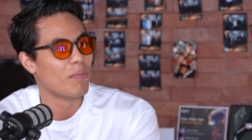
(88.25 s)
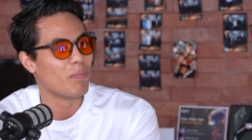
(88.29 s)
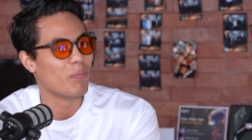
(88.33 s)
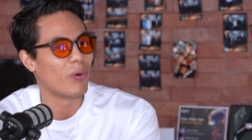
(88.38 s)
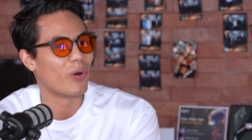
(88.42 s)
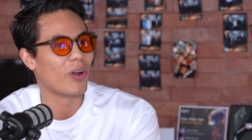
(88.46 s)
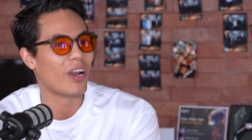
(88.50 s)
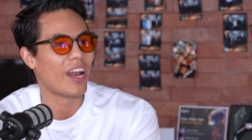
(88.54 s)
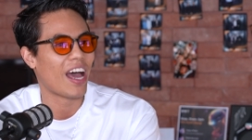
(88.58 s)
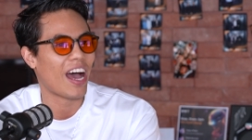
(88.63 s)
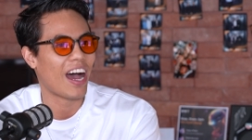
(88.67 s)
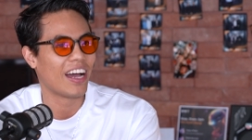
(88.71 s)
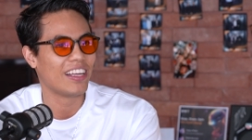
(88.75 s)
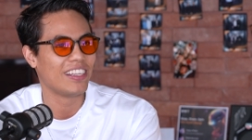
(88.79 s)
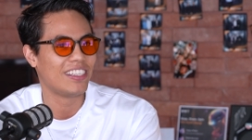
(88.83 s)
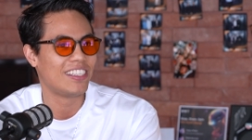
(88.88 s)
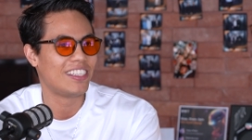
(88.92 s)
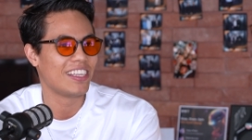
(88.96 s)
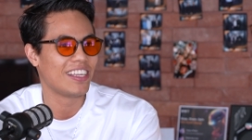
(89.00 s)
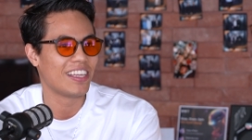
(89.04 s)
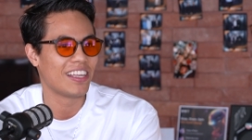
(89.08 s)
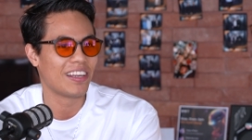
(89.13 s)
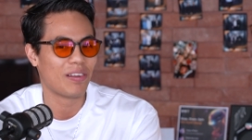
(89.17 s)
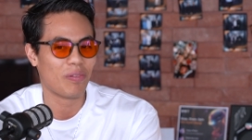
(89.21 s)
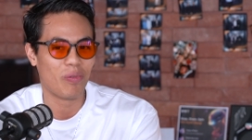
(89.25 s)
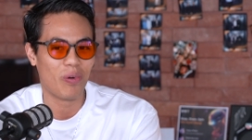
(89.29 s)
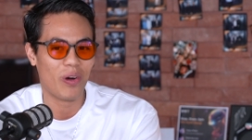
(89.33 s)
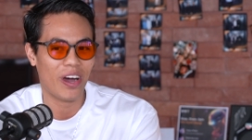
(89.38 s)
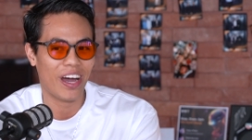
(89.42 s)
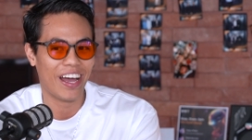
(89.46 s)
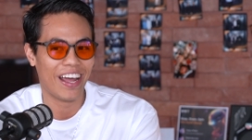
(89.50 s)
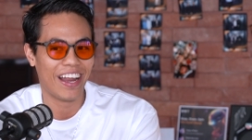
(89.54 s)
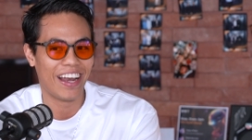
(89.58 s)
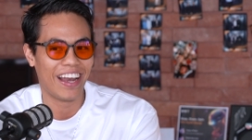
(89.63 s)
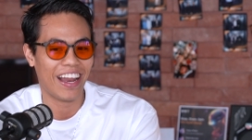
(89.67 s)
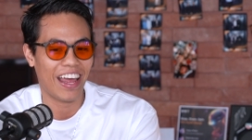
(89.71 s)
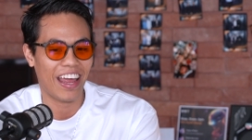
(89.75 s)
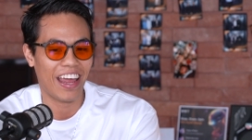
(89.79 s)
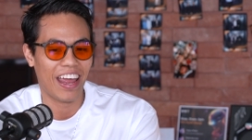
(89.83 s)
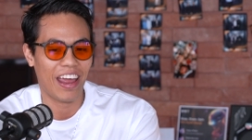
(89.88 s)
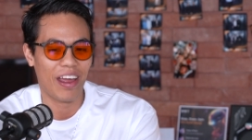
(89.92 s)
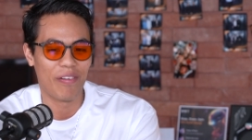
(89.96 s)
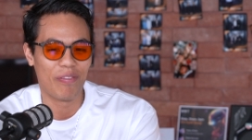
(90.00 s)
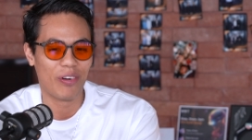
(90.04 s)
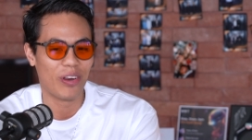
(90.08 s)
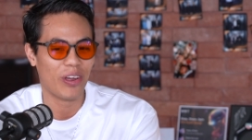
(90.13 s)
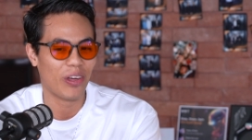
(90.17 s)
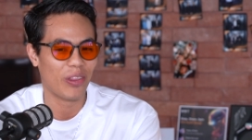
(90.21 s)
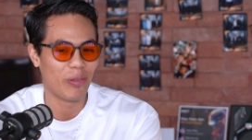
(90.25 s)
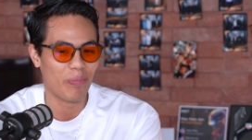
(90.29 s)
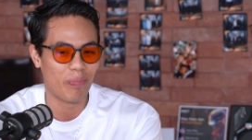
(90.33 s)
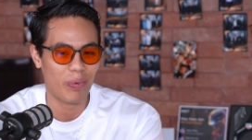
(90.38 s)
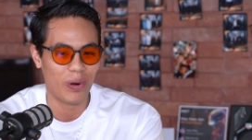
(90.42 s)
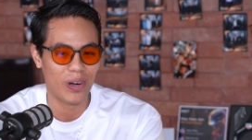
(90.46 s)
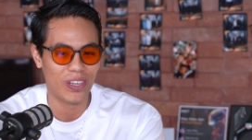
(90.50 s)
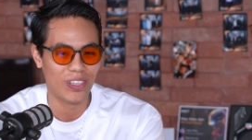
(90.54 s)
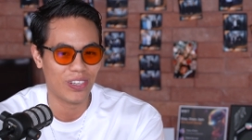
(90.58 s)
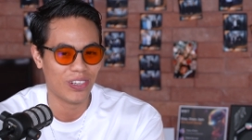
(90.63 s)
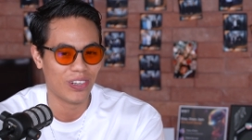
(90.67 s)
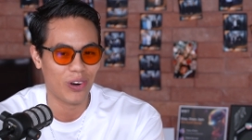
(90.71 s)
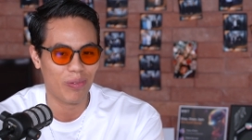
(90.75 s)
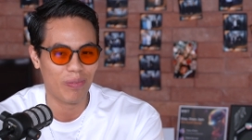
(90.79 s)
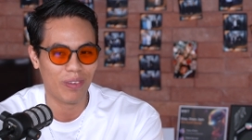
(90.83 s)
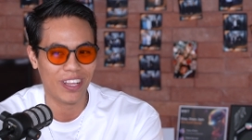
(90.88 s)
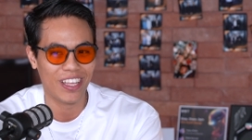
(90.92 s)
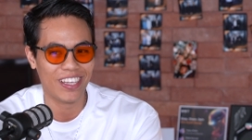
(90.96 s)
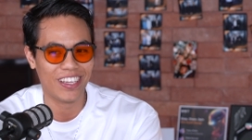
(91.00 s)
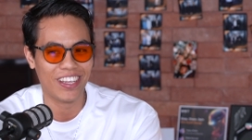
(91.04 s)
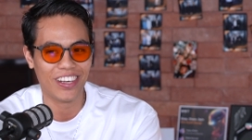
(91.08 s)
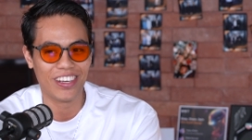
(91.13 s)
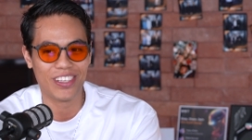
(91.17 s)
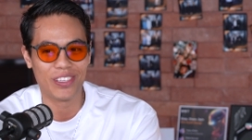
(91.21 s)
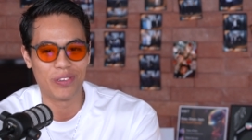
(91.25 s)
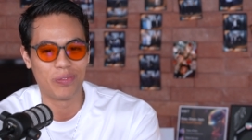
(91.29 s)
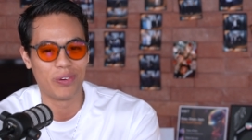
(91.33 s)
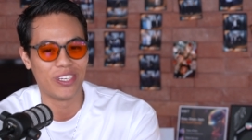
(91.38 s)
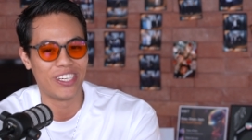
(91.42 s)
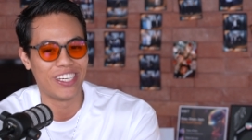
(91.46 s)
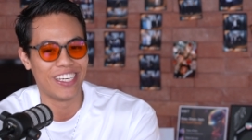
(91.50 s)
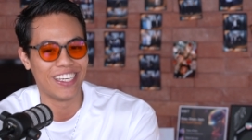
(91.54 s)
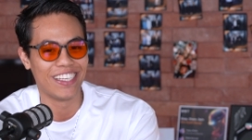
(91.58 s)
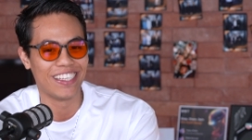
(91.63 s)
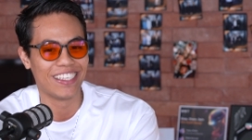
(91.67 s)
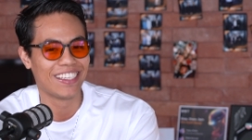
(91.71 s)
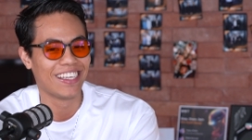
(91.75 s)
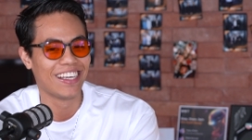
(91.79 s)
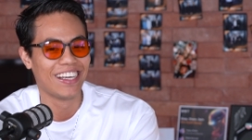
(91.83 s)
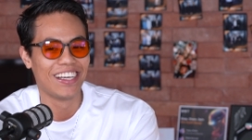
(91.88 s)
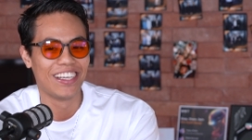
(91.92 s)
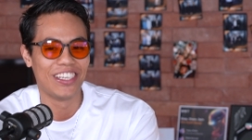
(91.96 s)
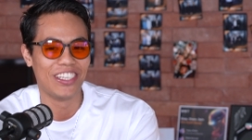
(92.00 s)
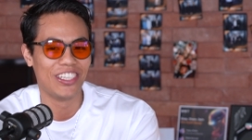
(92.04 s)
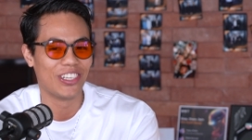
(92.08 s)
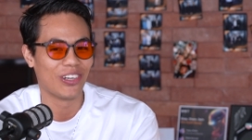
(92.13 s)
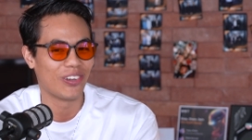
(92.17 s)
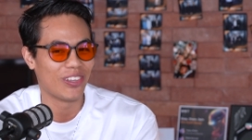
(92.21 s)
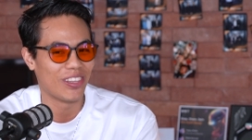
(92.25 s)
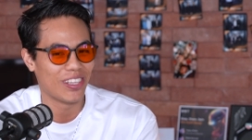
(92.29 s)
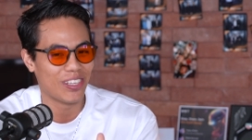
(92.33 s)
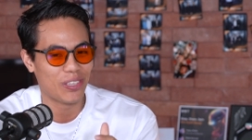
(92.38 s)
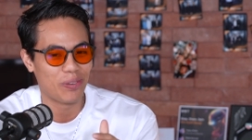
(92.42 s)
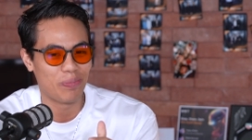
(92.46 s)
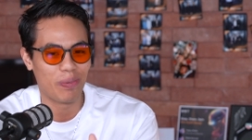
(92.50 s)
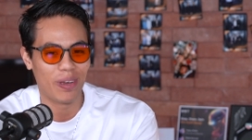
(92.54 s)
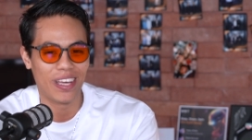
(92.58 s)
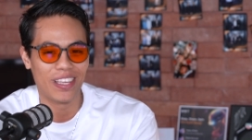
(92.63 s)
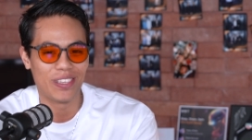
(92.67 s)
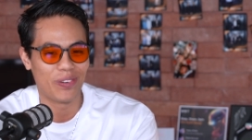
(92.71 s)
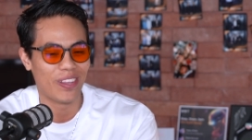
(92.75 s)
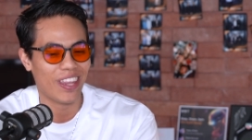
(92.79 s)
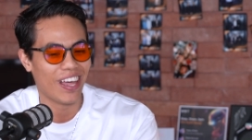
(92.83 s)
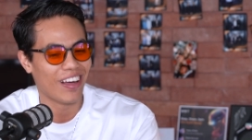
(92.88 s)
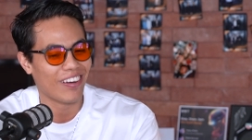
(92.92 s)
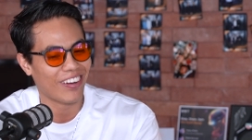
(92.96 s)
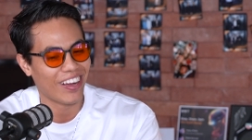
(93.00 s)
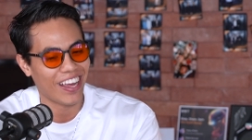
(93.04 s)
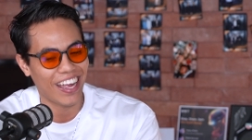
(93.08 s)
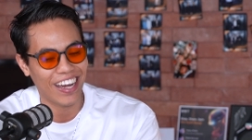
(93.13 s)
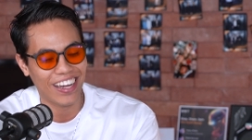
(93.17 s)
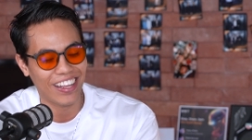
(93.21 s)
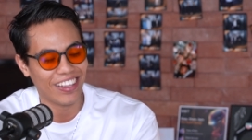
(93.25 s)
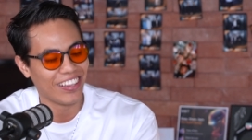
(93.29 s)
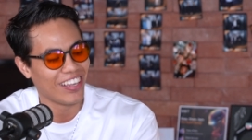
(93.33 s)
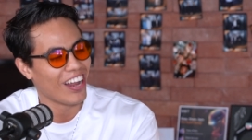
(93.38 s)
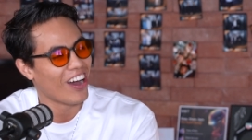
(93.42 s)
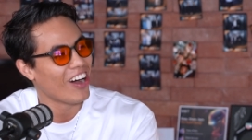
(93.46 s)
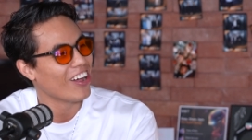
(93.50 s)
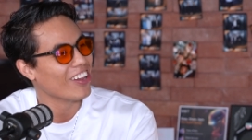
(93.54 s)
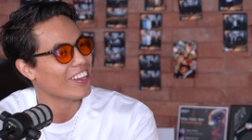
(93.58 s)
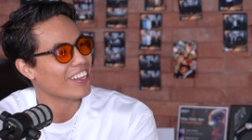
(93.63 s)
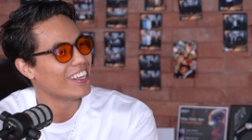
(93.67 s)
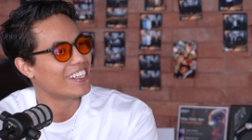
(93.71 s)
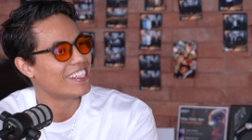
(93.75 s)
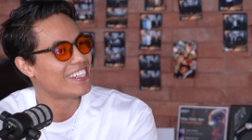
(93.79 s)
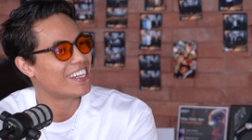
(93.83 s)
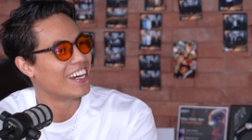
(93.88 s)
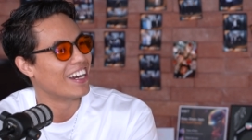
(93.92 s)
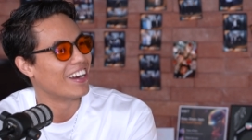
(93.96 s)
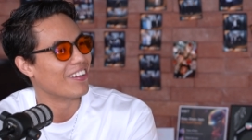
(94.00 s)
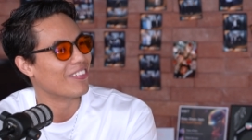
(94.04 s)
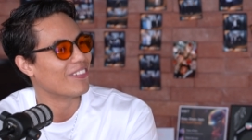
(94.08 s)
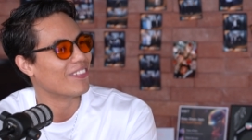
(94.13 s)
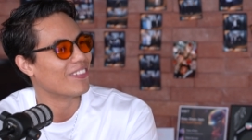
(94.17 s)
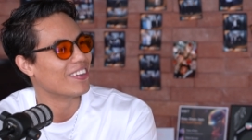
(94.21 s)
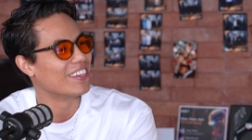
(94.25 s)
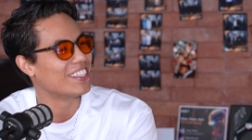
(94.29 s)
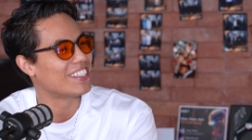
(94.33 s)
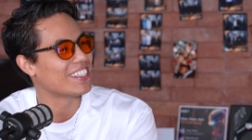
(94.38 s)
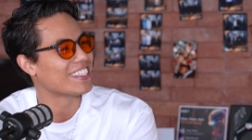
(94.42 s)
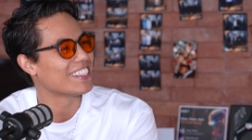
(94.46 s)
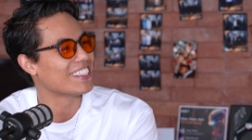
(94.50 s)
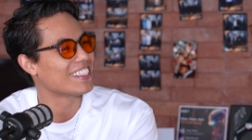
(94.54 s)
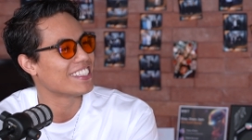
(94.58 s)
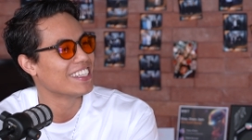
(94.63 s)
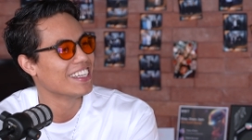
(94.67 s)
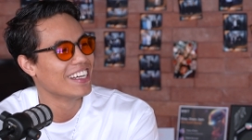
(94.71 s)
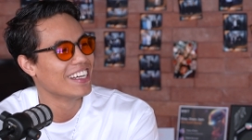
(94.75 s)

But I did what every other person normally does, which is join the space without any knowledge and just...